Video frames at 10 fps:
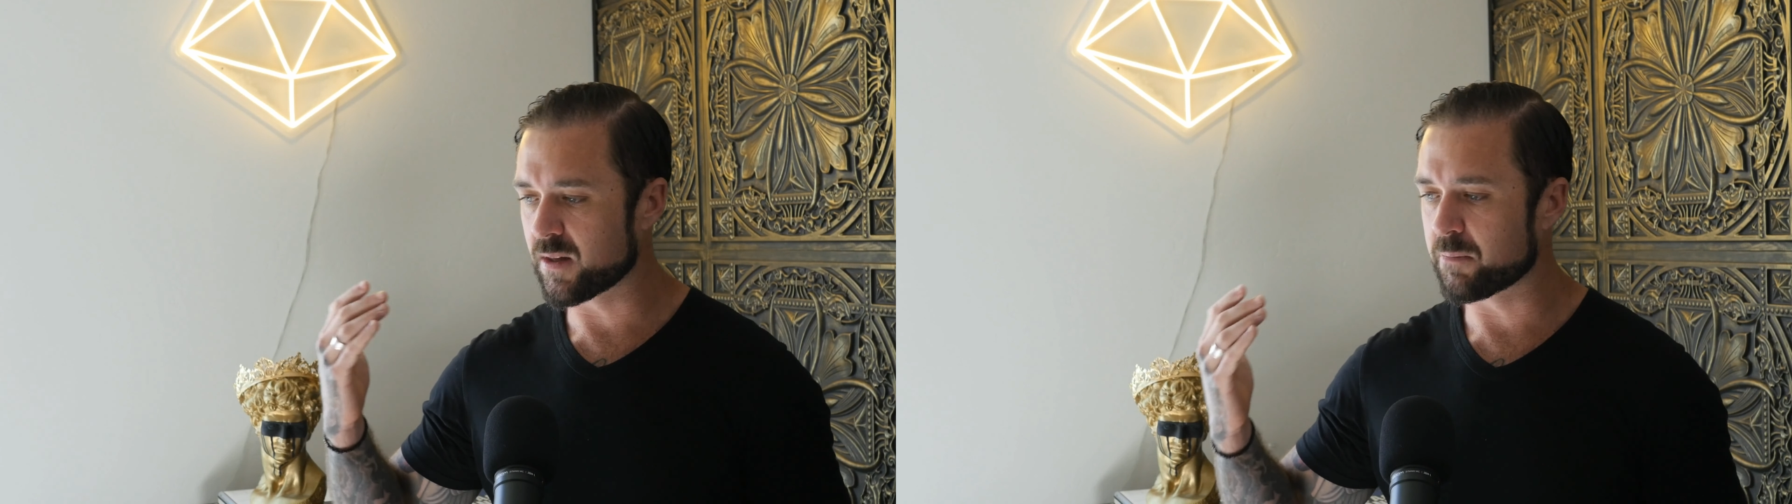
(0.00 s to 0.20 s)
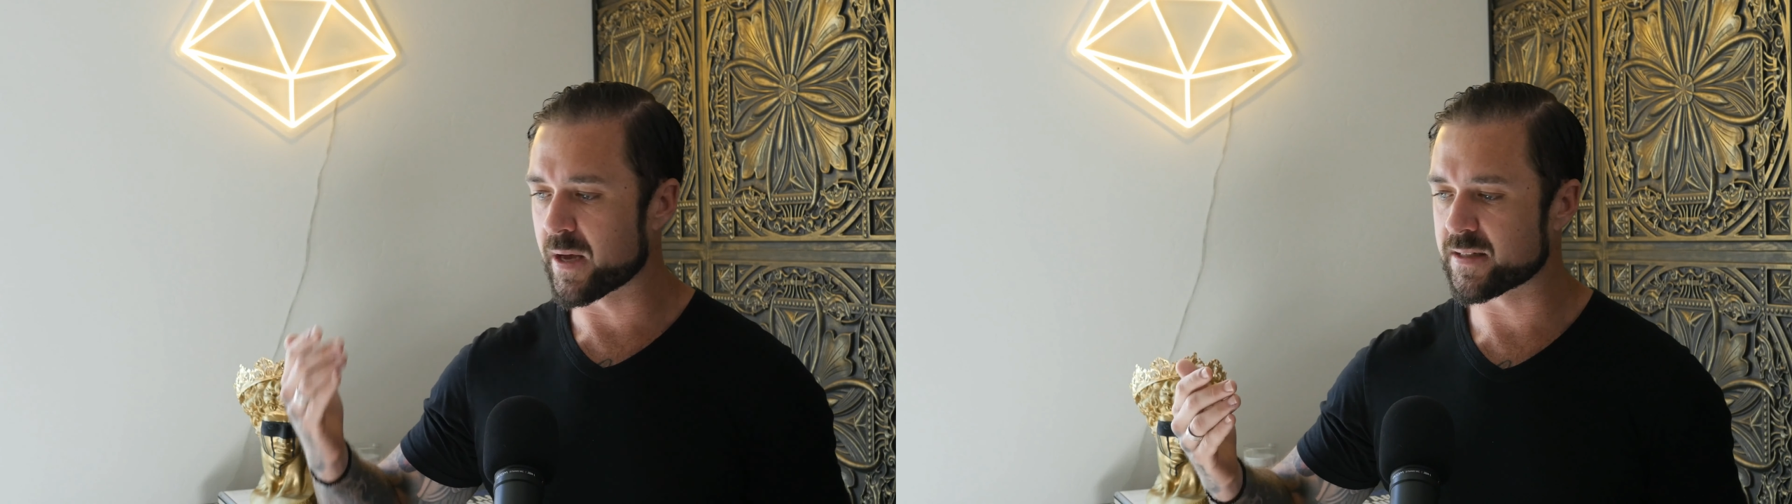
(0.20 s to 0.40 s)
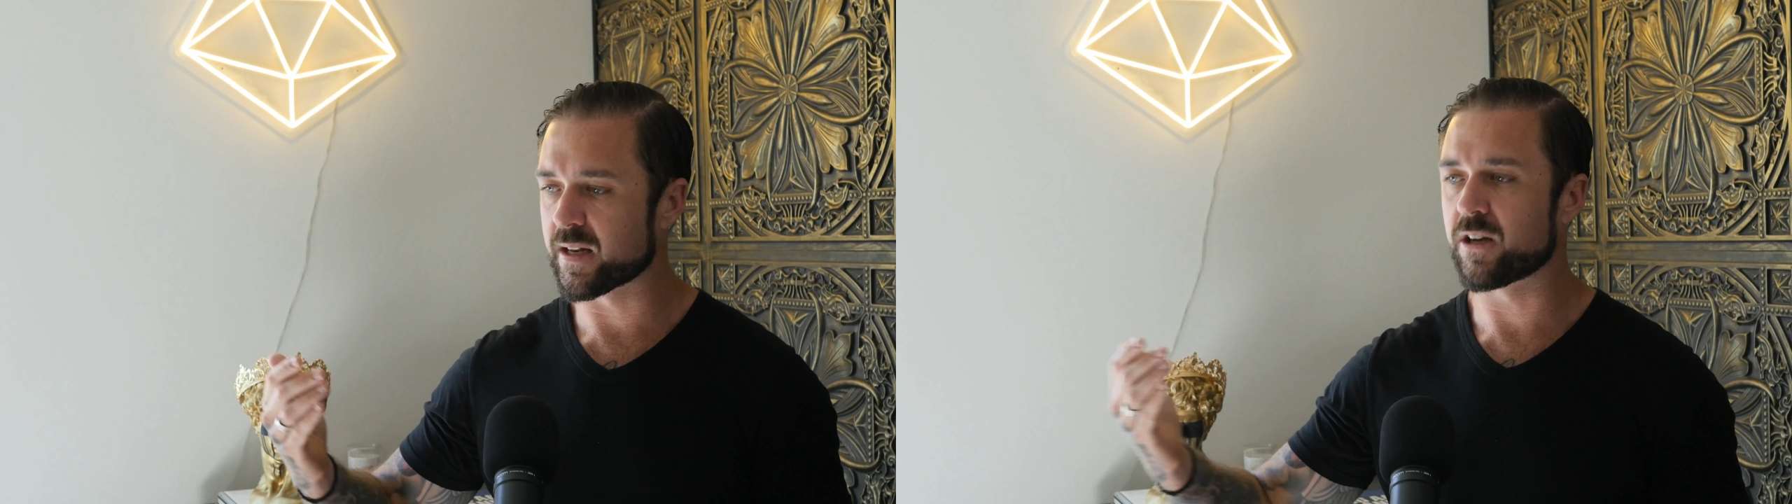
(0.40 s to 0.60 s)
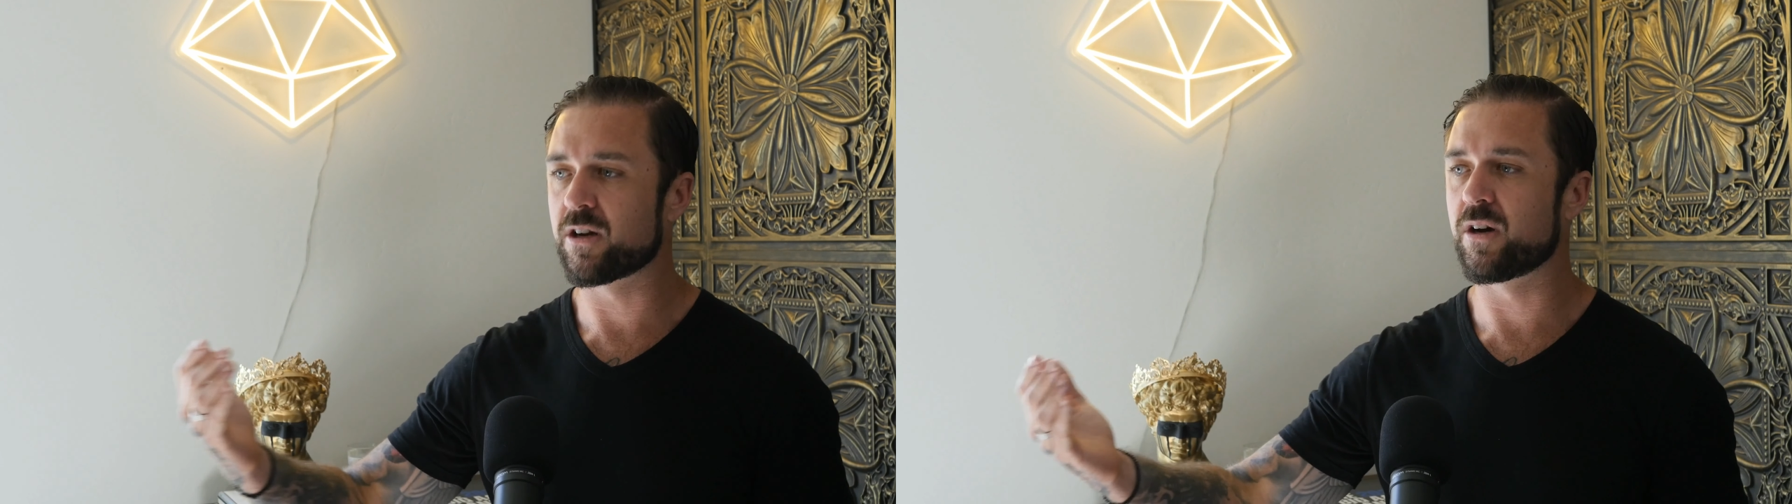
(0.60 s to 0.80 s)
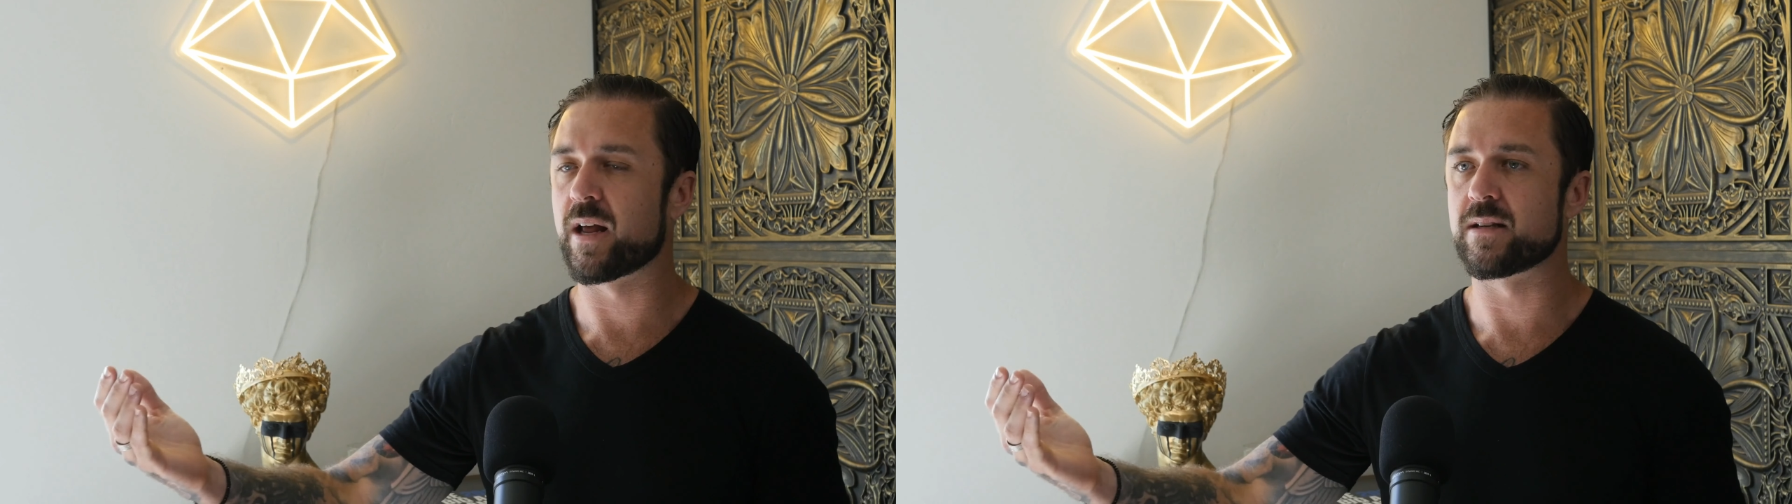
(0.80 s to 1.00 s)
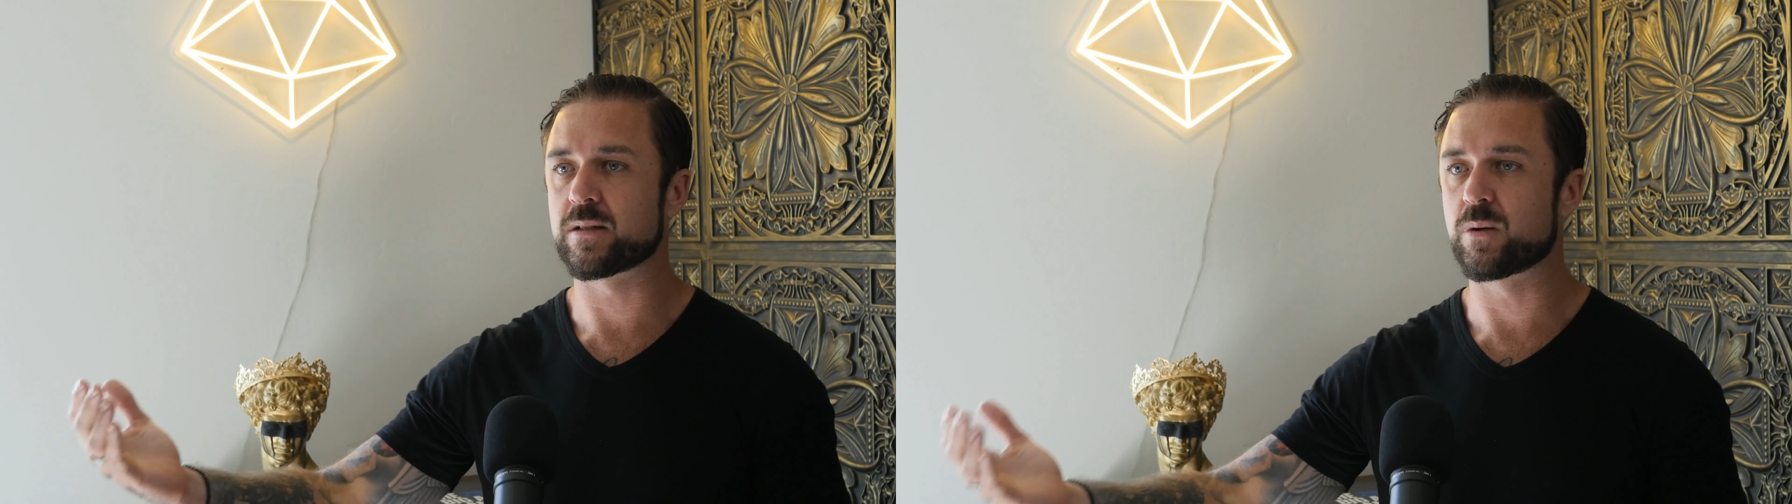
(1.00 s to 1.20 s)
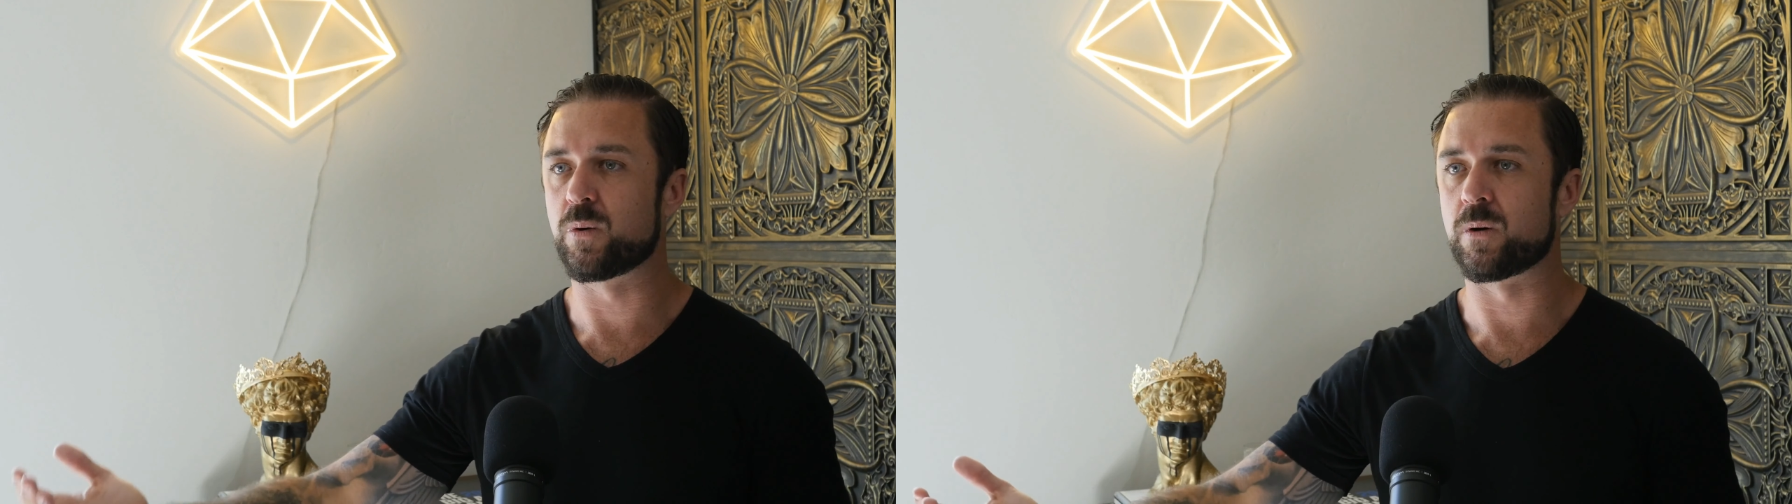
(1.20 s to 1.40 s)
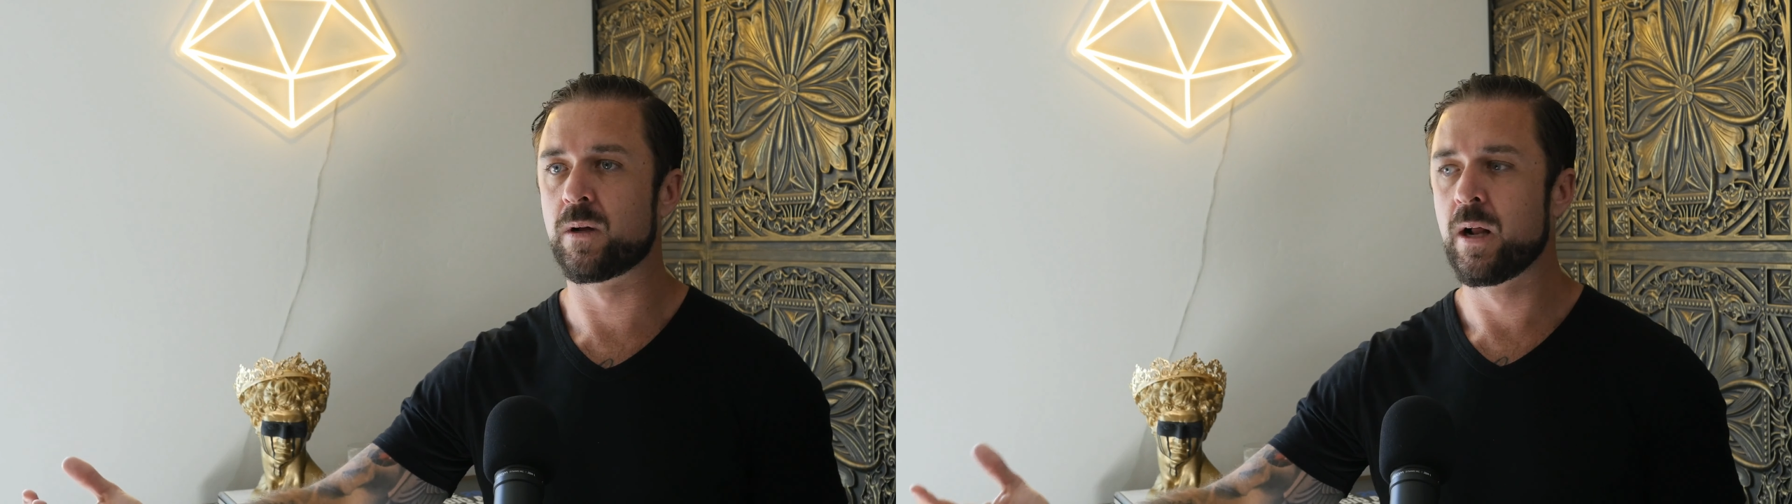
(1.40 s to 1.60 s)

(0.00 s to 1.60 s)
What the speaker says: best that I could at school.